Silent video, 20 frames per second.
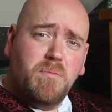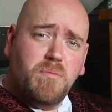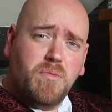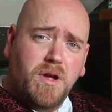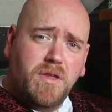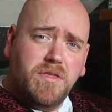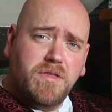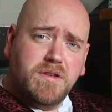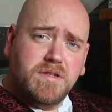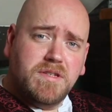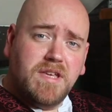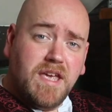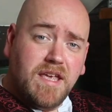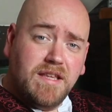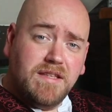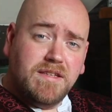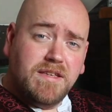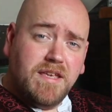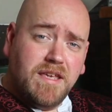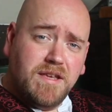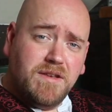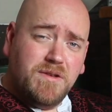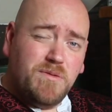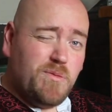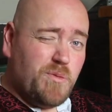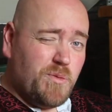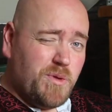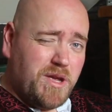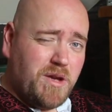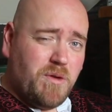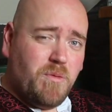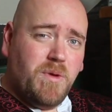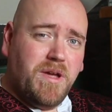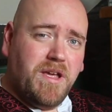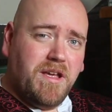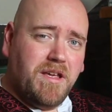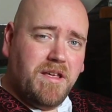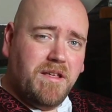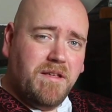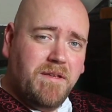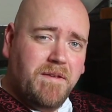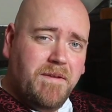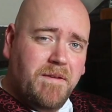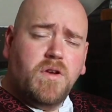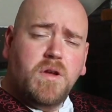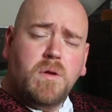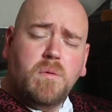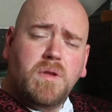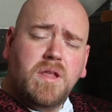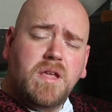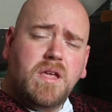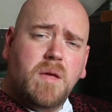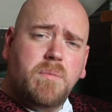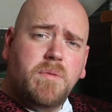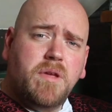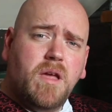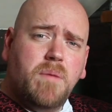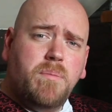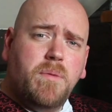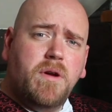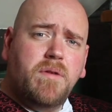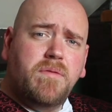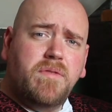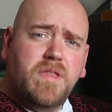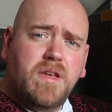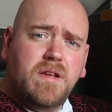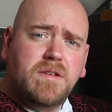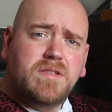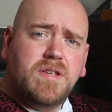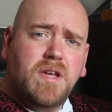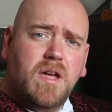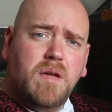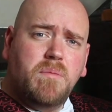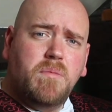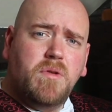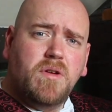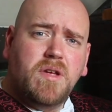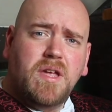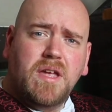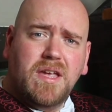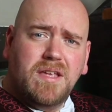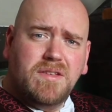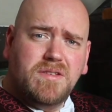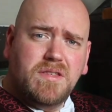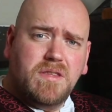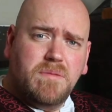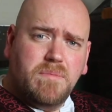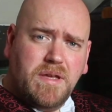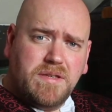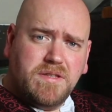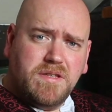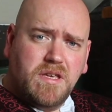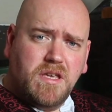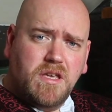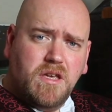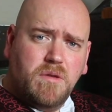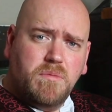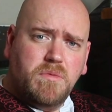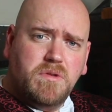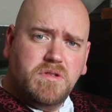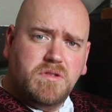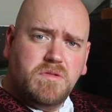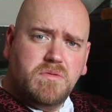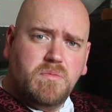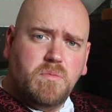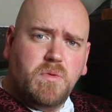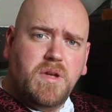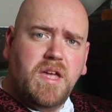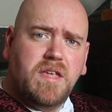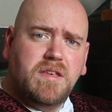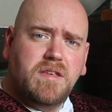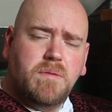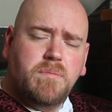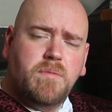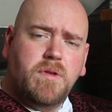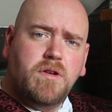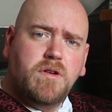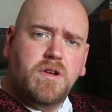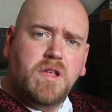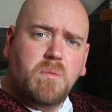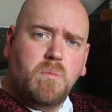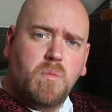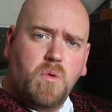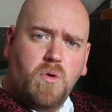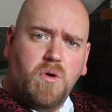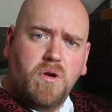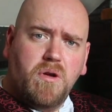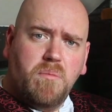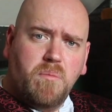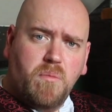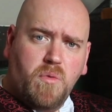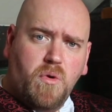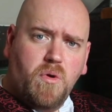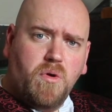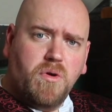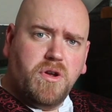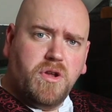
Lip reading: brothers. Hint, hint, wink, wink. Frequently coming up over their time looking into the metahumans, we end up learning more and more